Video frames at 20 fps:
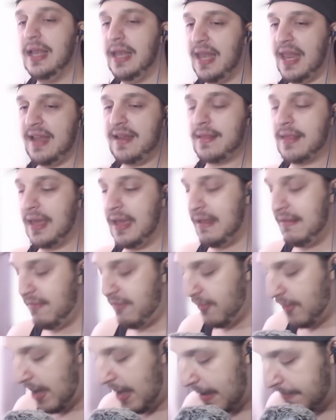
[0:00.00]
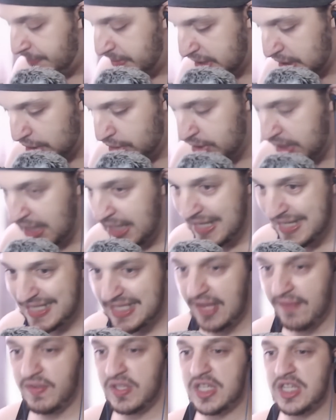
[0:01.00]
Let's get into it. Episode
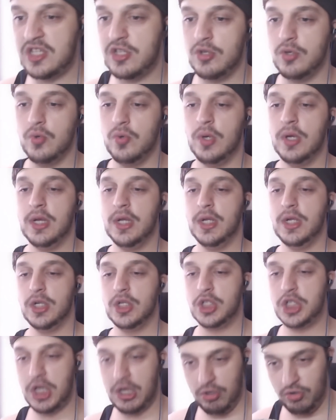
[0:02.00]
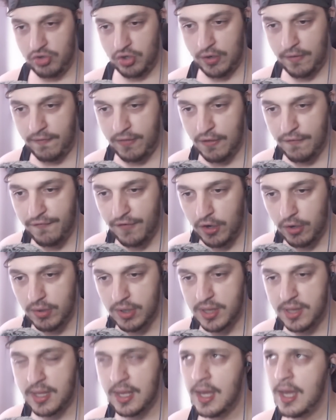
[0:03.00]
72, Children of the
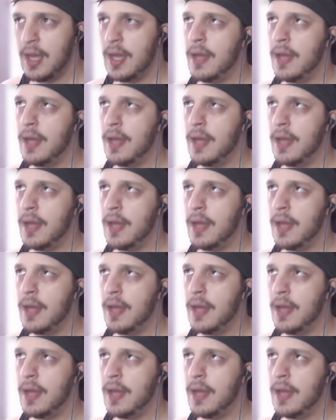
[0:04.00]
Forest.